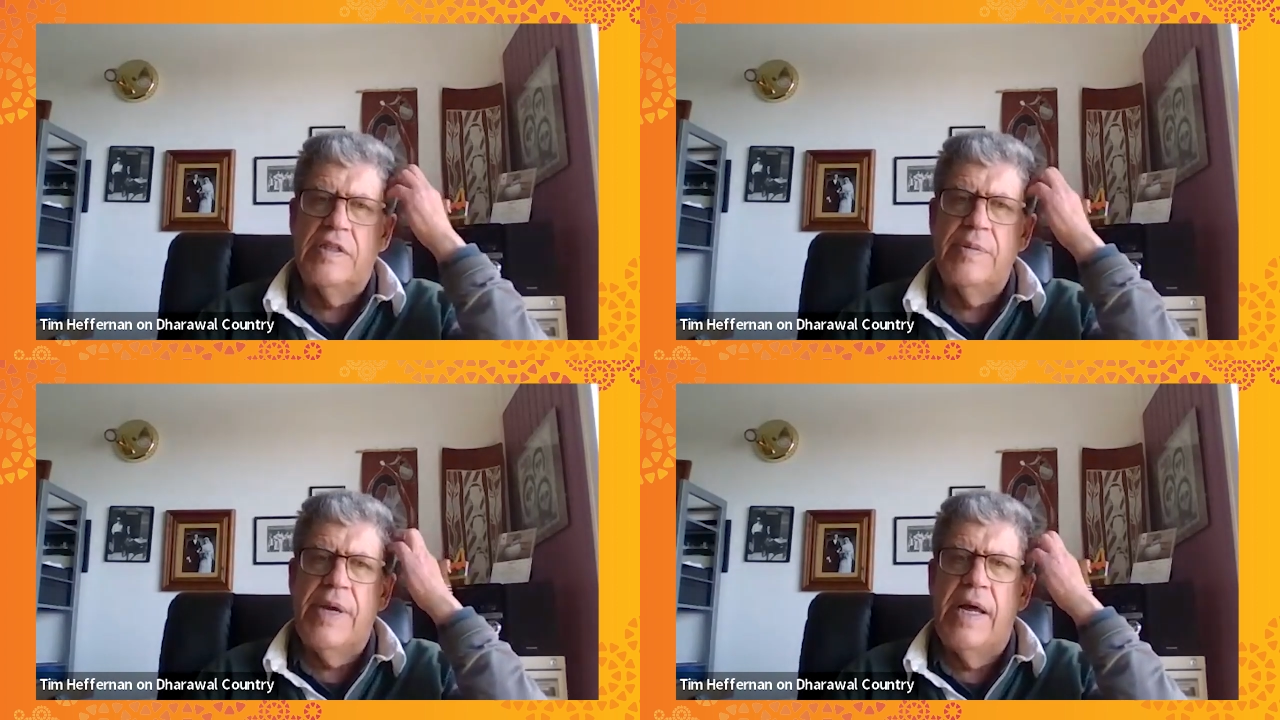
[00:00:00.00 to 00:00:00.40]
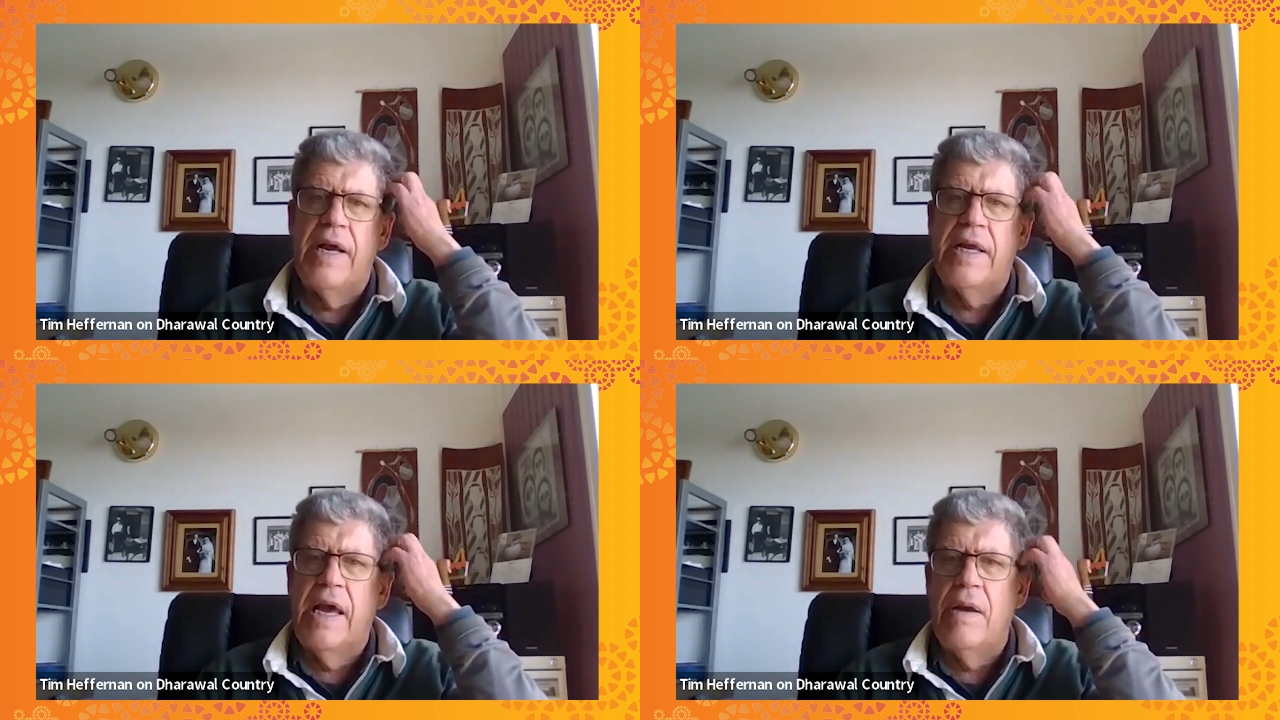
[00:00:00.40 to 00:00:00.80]
It's about,
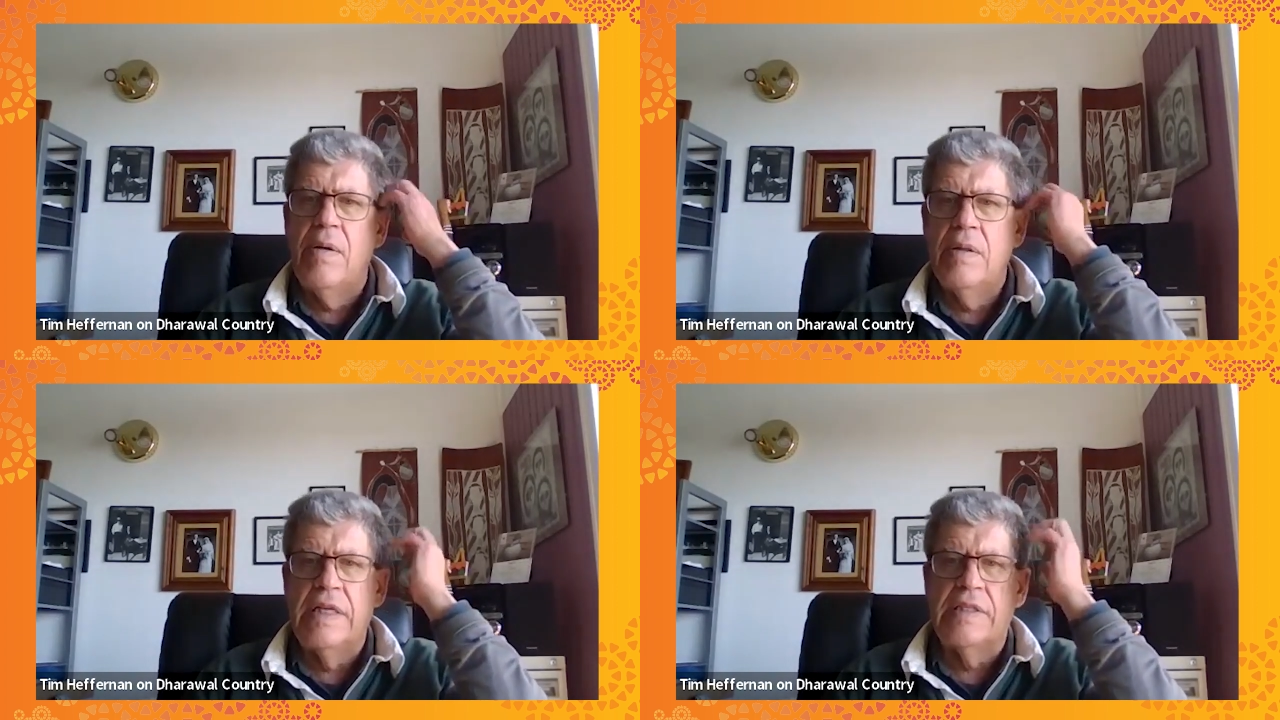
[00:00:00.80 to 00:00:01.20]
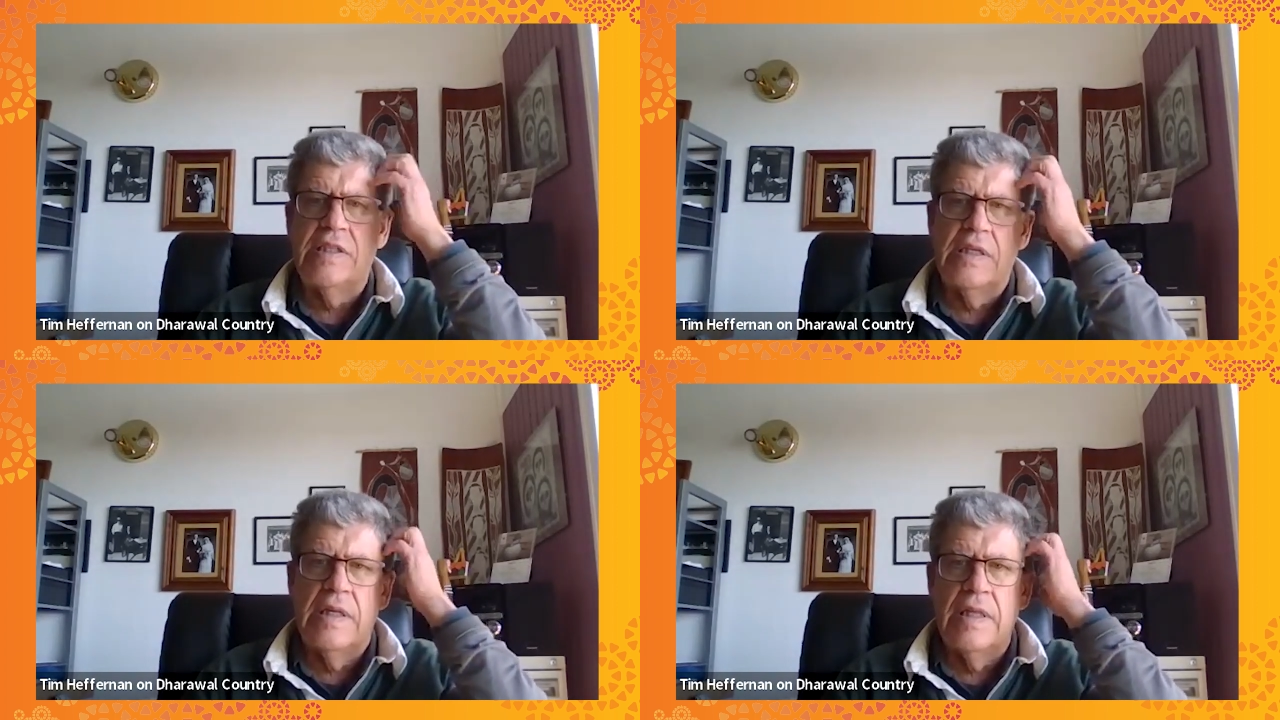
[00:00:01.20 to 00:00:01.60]
okay,
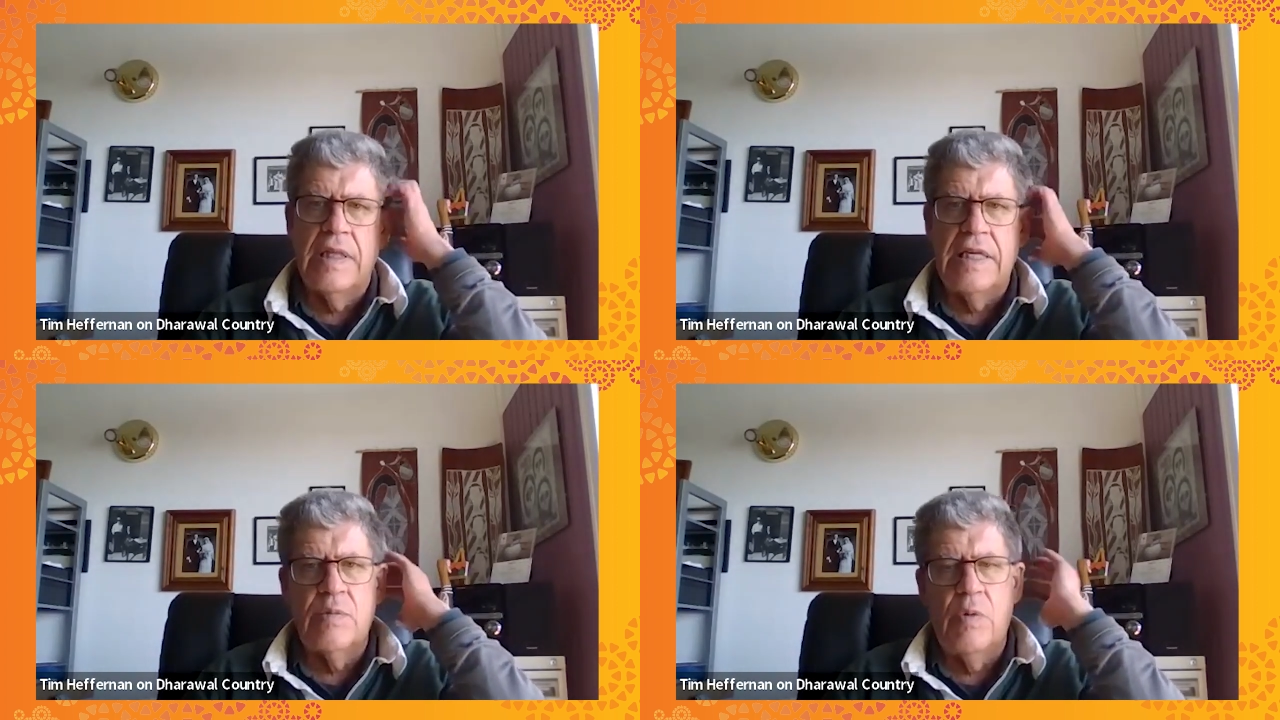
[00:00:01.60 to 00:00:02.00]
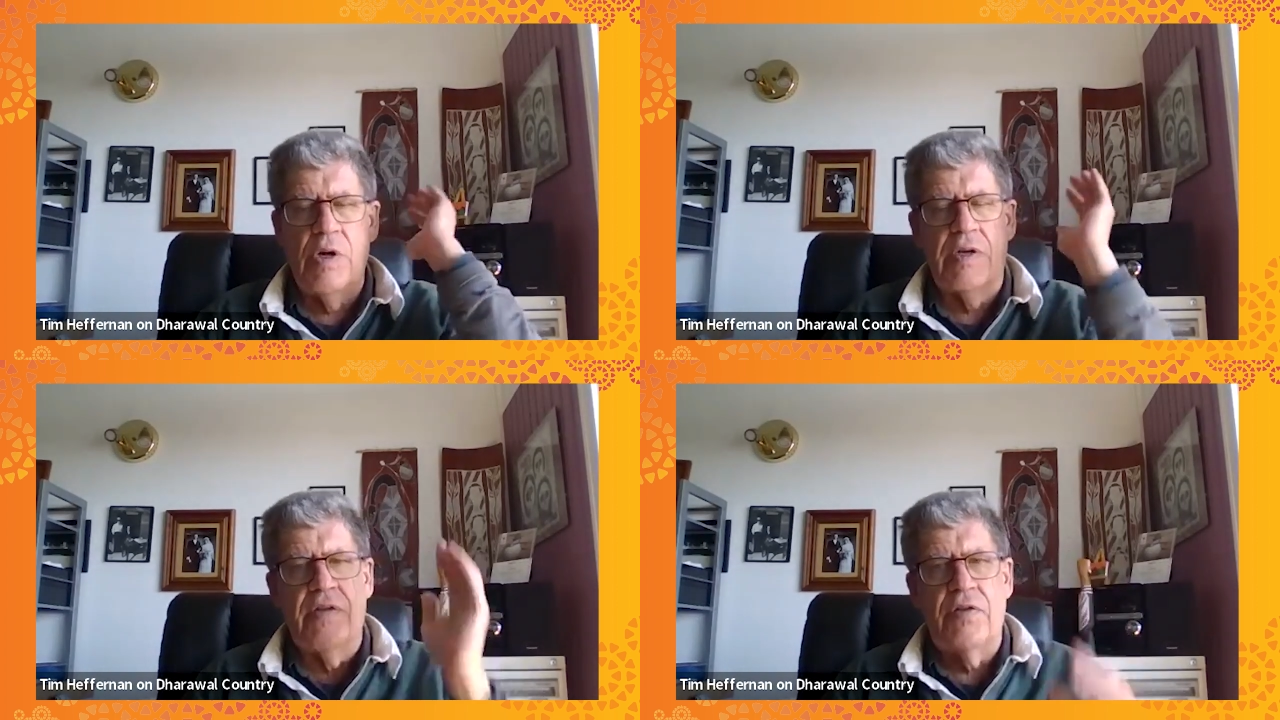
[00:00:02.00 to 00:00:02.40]
let's
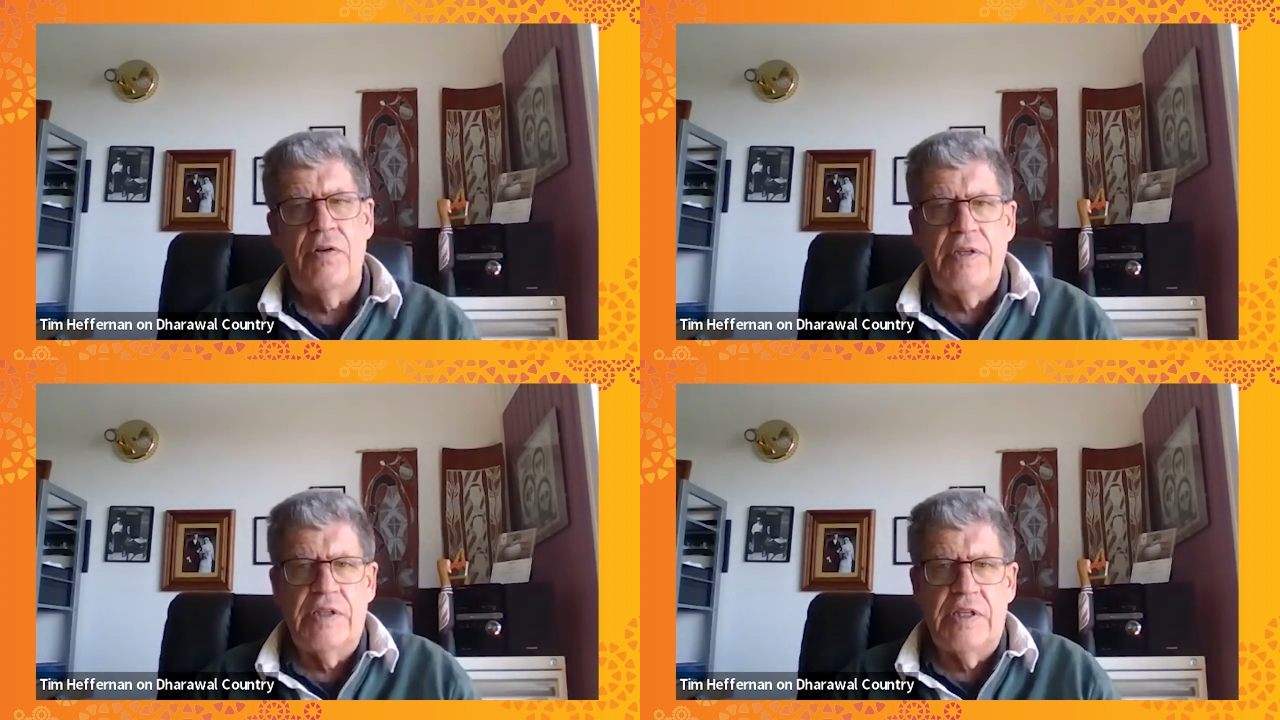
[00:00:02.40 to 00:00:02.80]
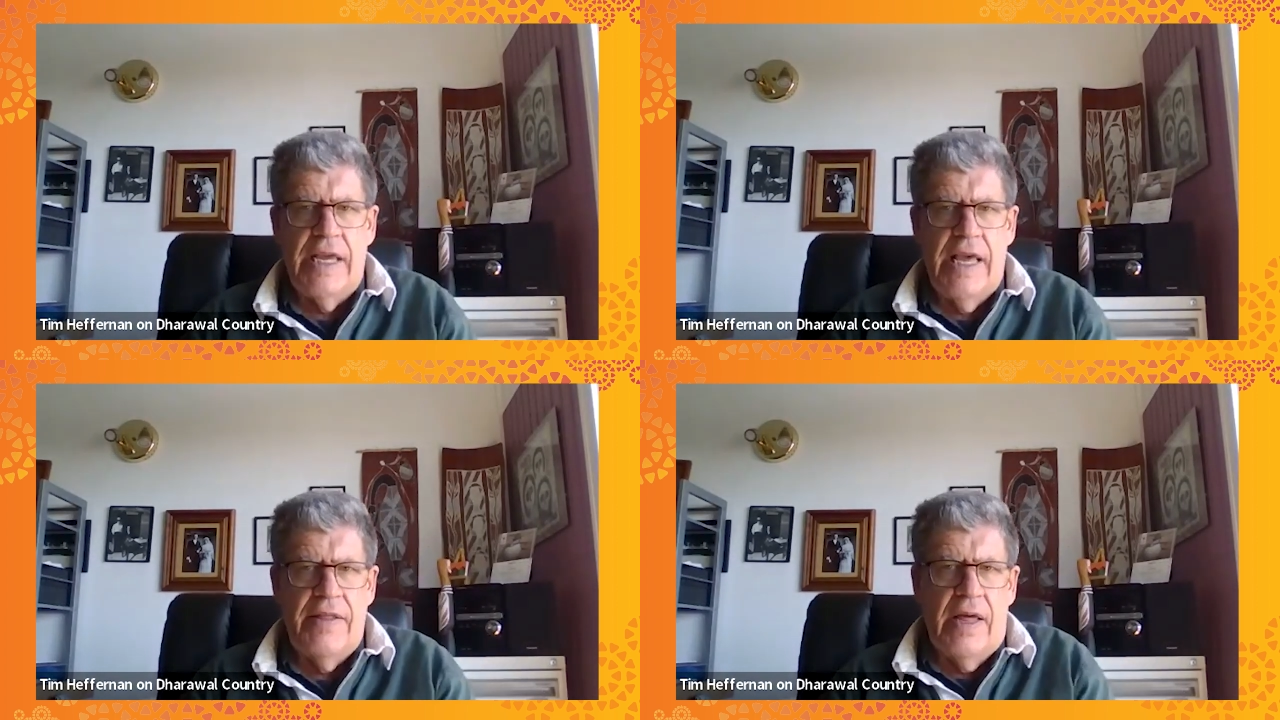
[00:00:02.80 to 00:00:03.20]
work through this
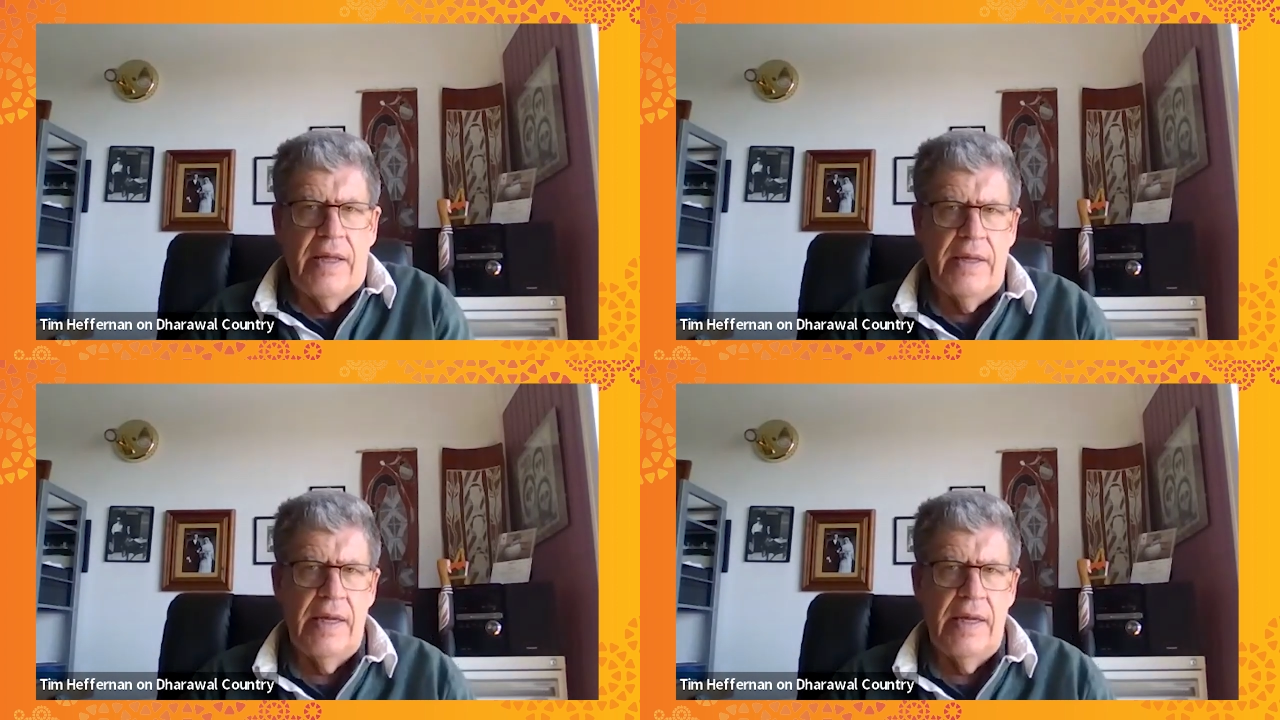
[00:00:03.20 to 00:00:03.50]
together.